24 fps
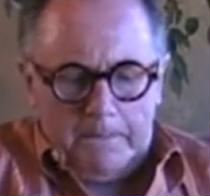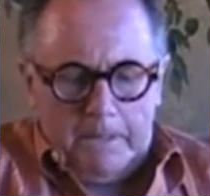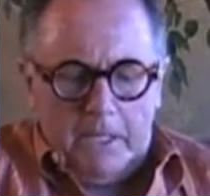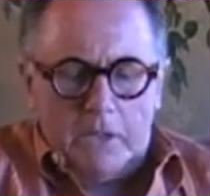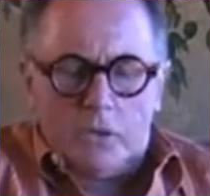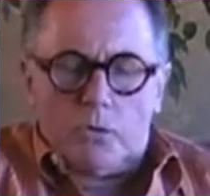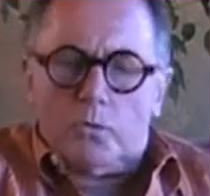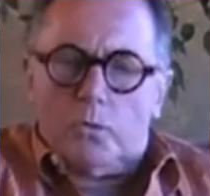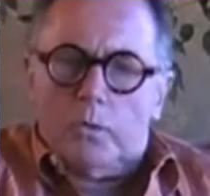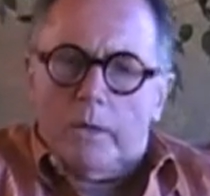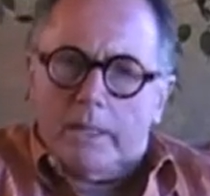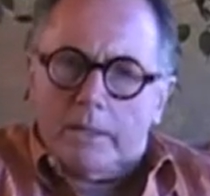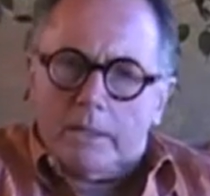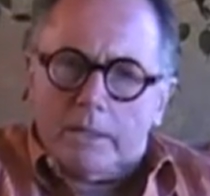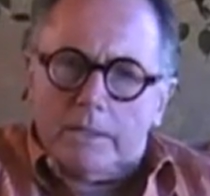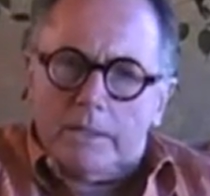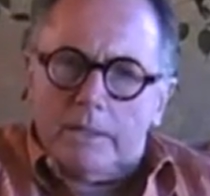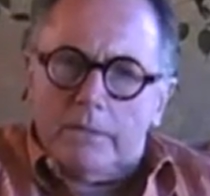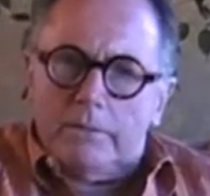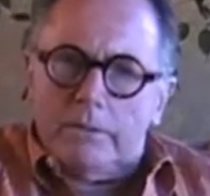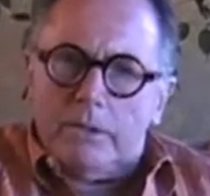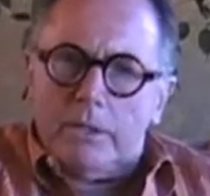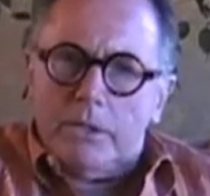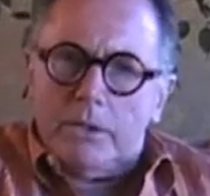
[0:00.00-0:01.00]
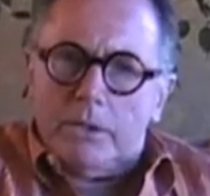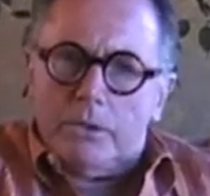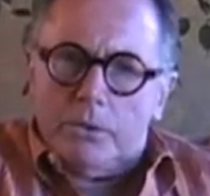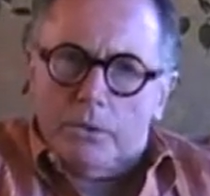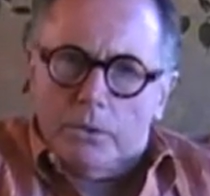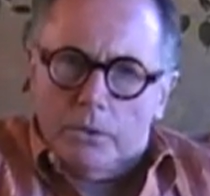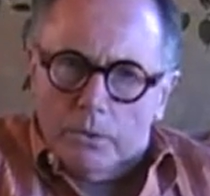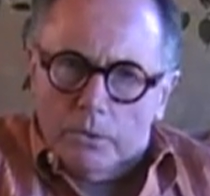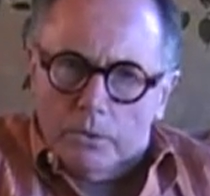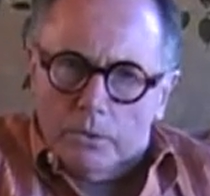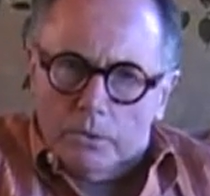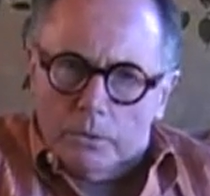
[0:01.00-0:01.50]
is relatively
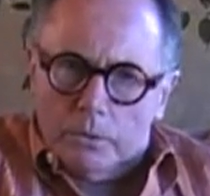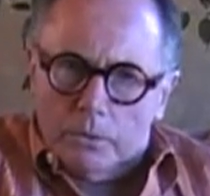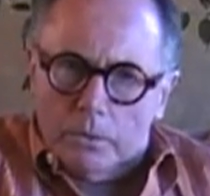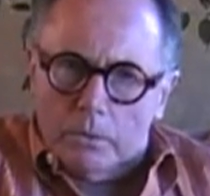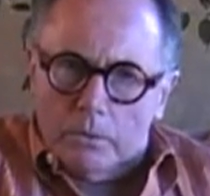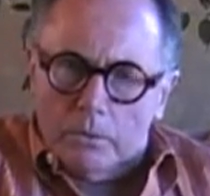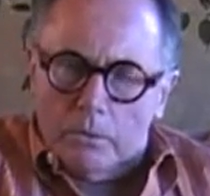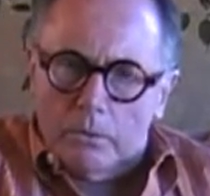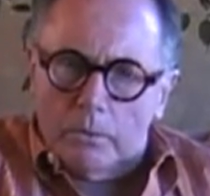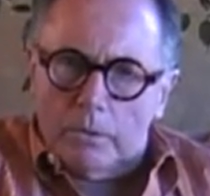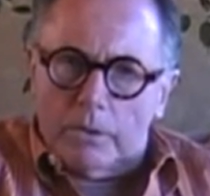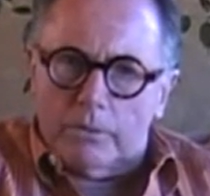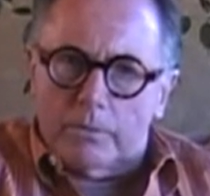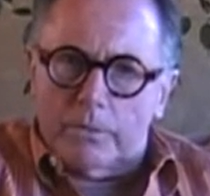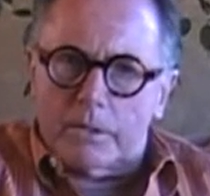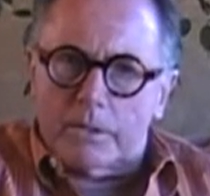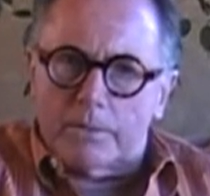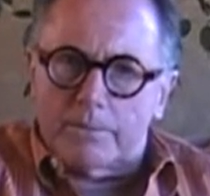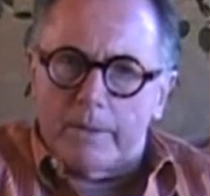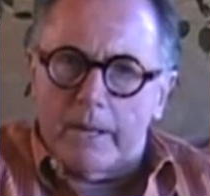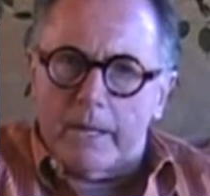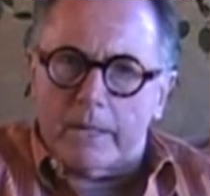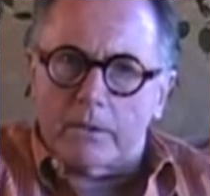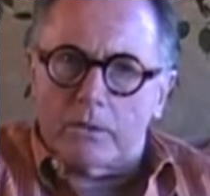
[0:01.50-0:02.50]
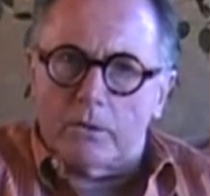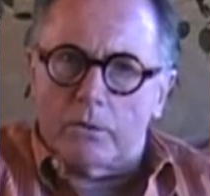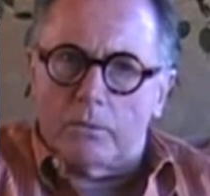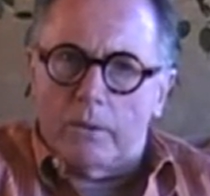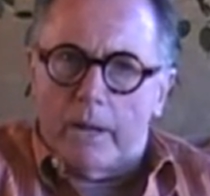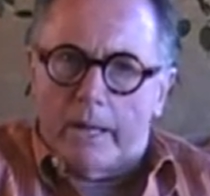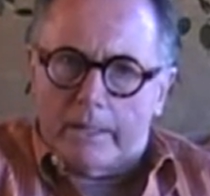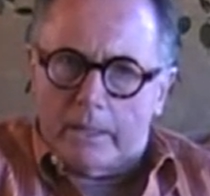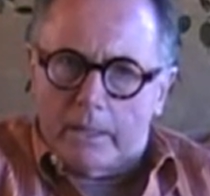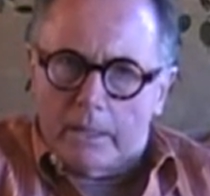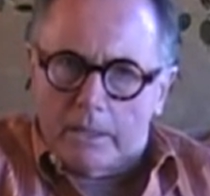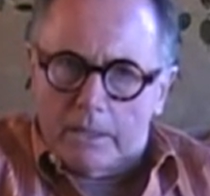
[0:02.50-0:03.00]
new with respect to
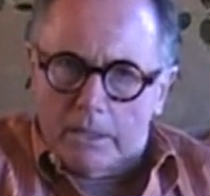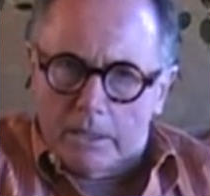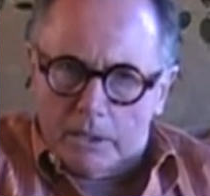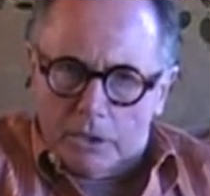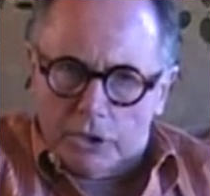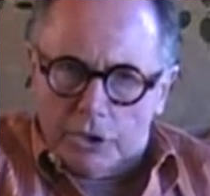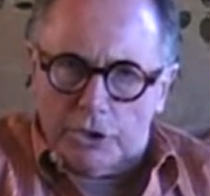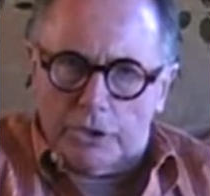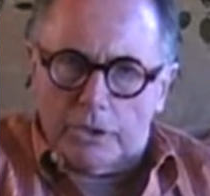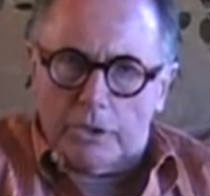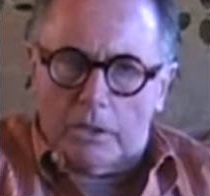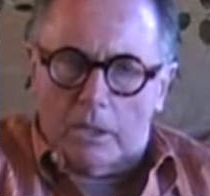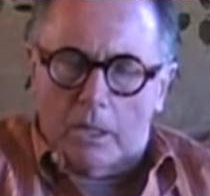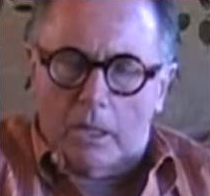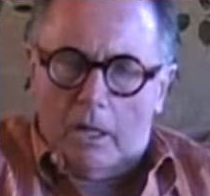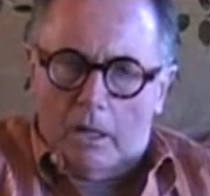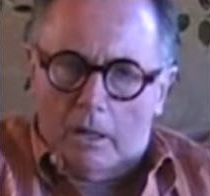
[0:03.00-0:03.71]
recognition